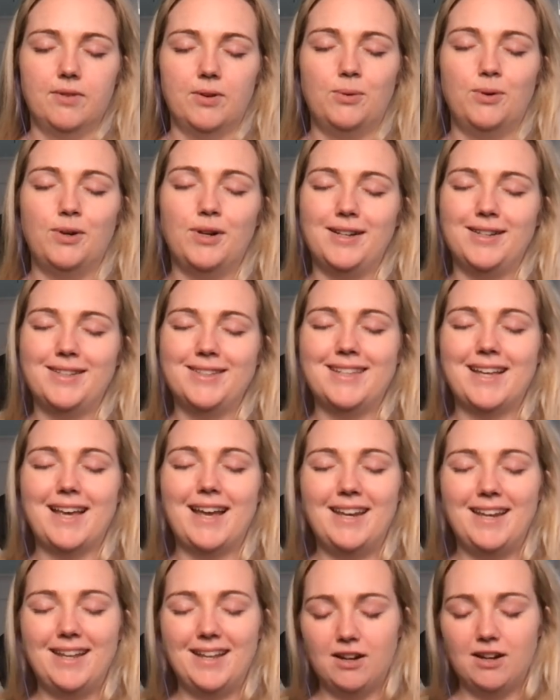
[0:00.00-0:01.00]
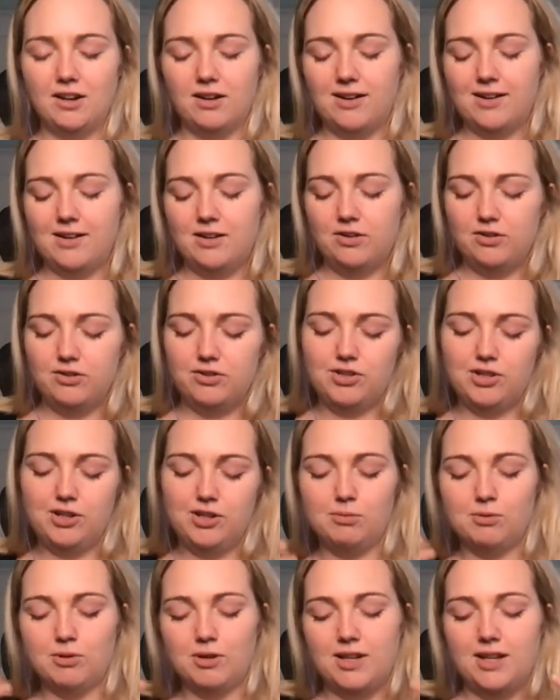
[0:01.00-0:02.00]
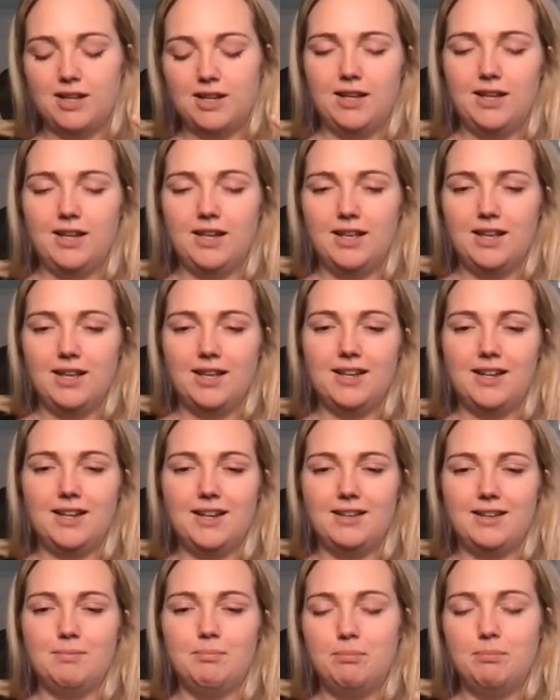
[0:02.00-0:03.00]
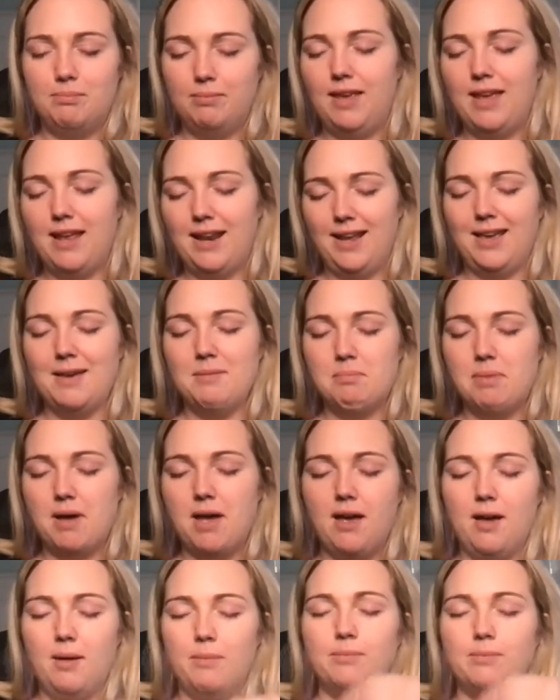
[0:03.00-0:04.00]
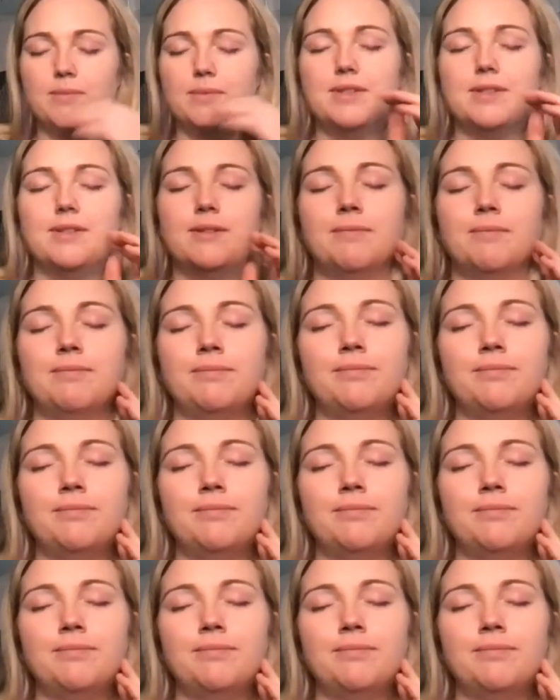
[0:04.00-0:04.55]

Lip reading: We're exciting our energy. We're getting it pumped.